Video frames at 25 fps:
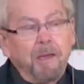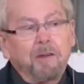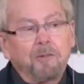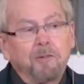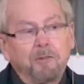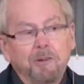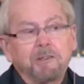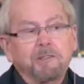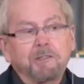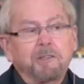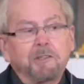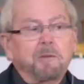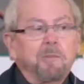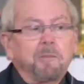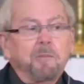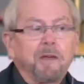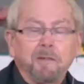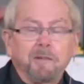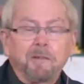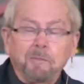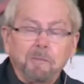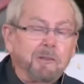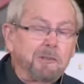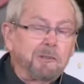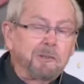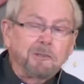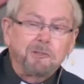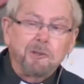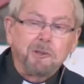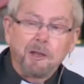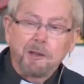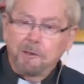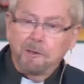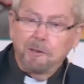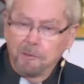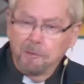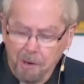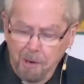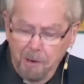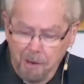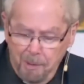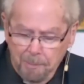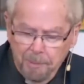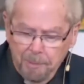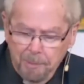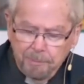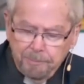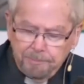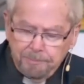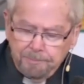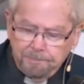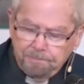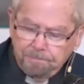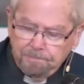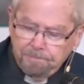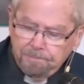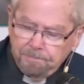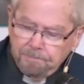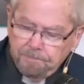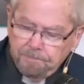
The main reason may have been to shut her up.